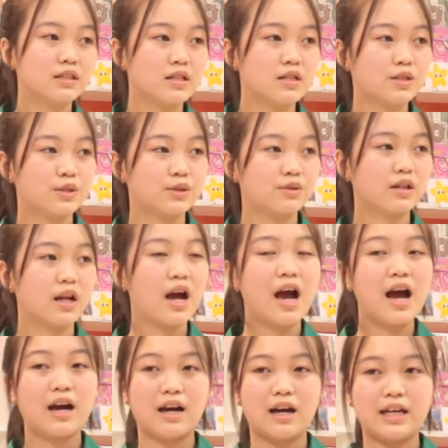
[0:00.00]
should
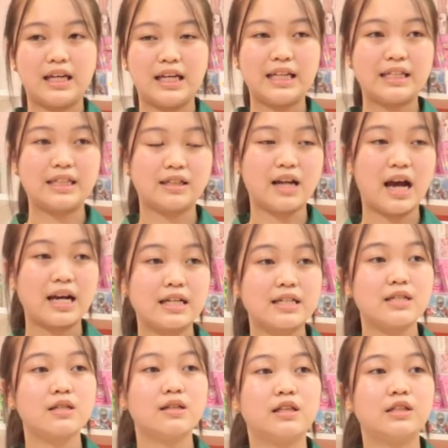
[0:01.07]
enact
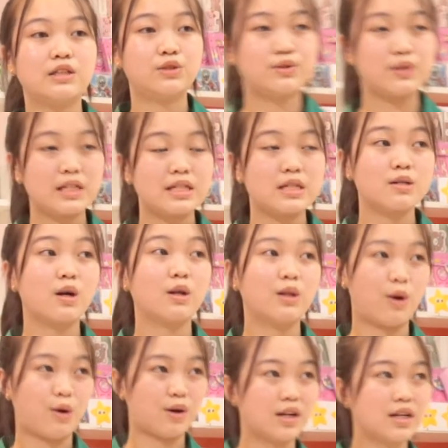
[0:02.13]
the strict
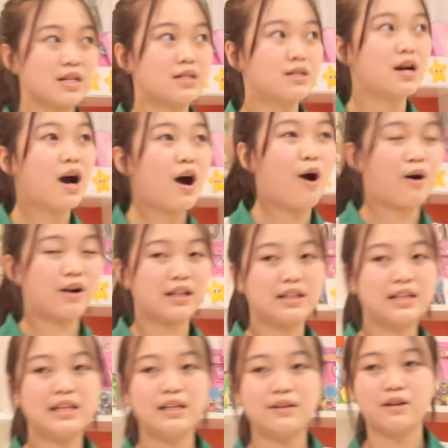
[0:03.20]
laws on
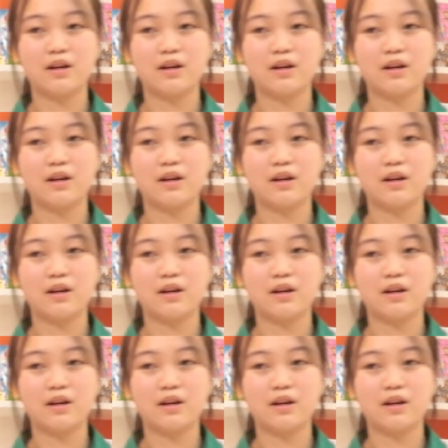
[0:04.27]
the